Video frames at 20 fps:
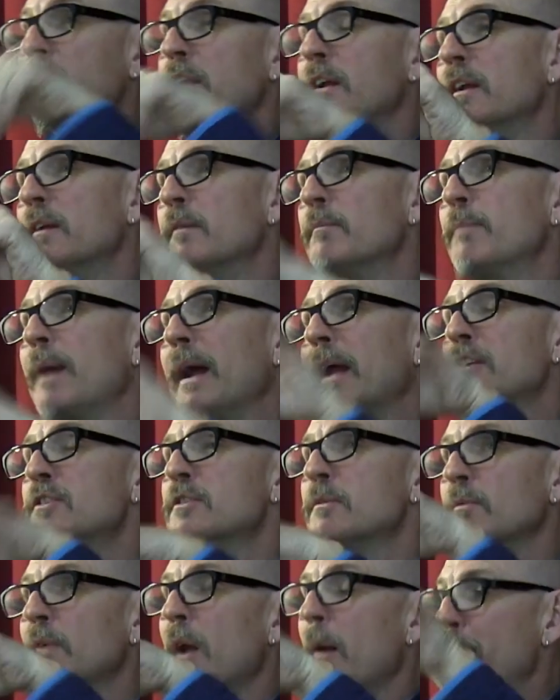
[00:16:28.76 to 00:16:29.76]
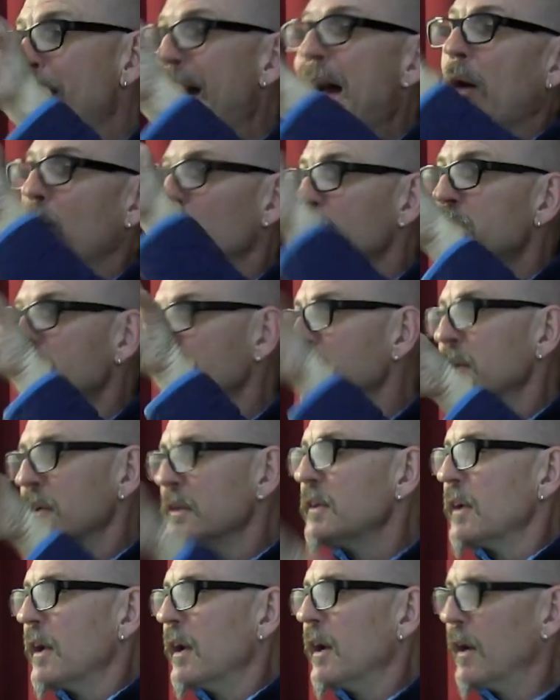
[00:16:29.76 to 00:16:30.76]
the page about
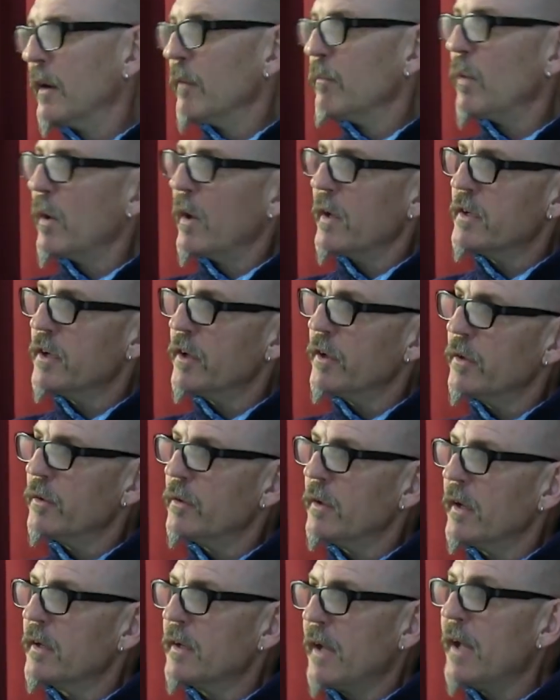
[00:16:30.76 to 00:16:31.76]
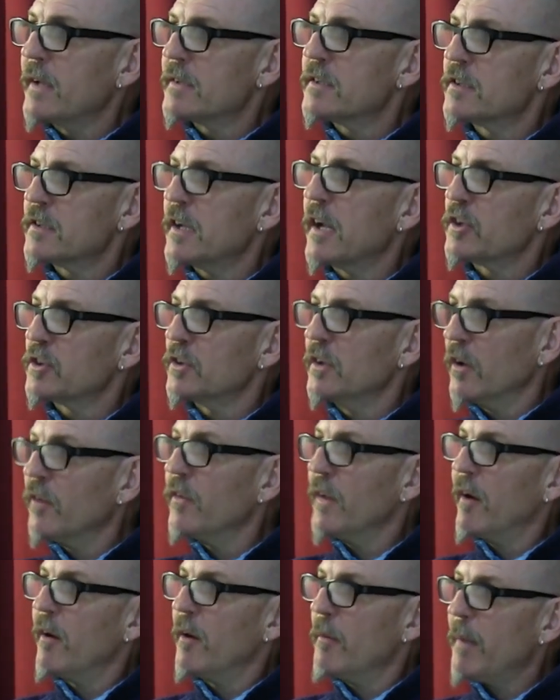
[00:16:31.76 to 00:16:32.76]
what I do, it has a section
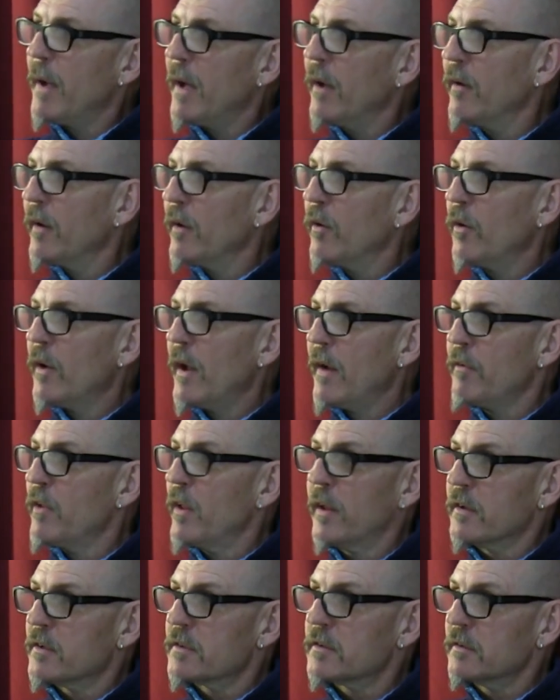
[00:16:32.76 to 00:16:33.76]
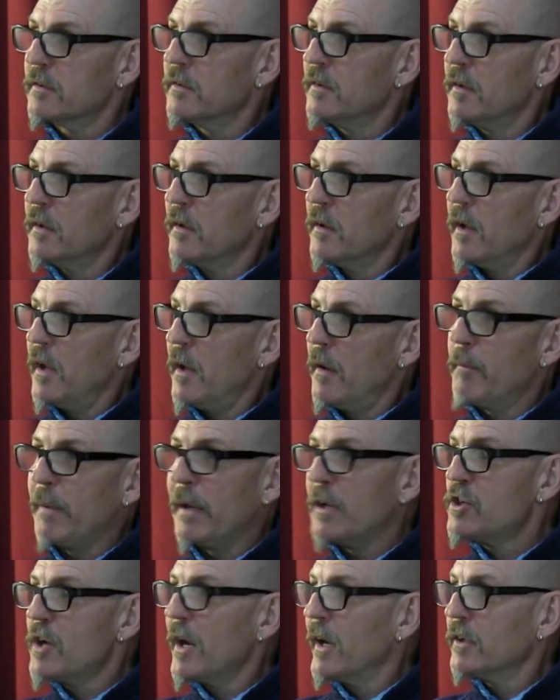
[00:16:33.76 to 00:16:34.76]
on there about everything's
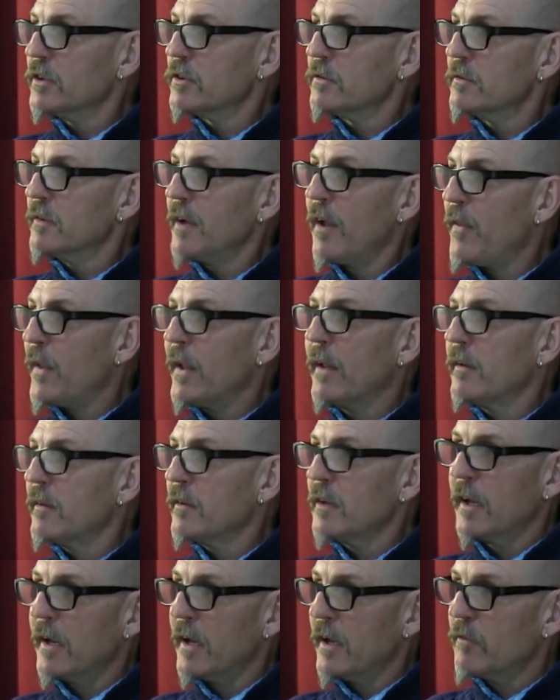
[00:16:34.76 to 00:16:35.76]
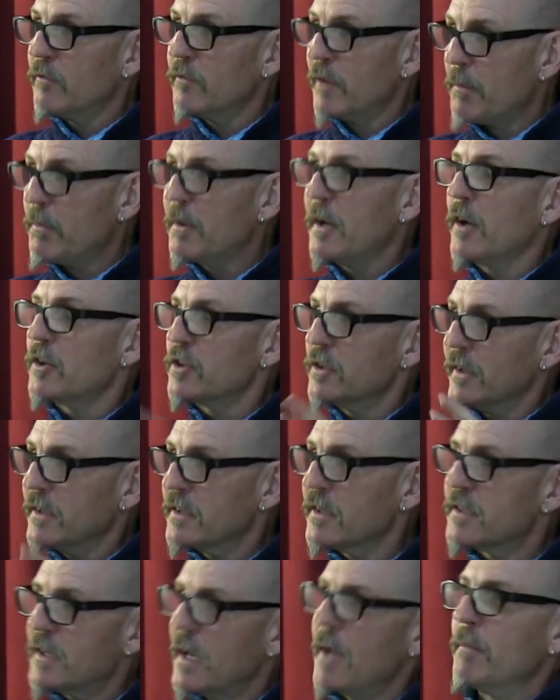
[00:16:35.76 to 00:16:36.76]
being changed. Nothing that in reproduction is
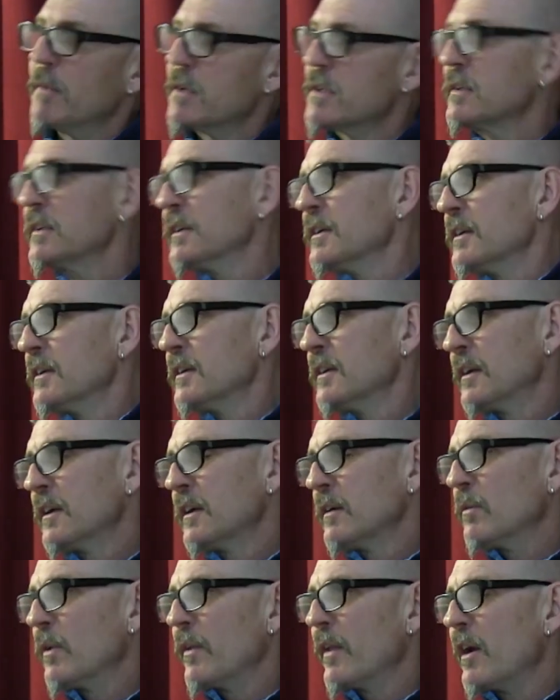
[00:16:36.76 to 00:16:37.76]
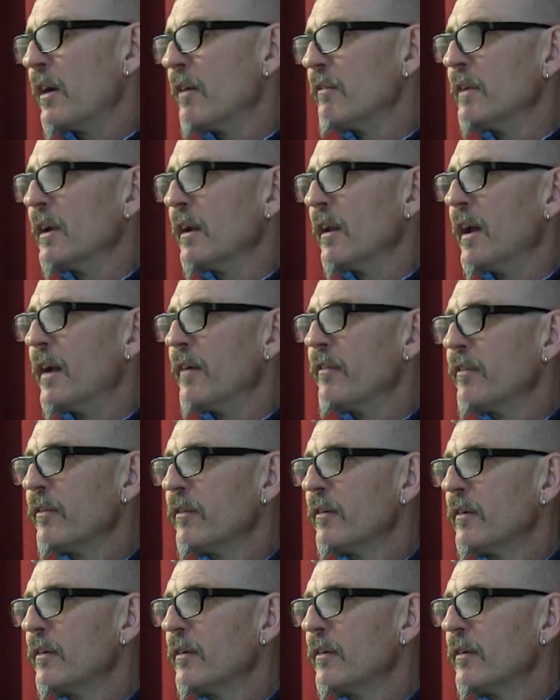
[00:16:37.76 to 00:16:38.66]
the same as what they are in real life.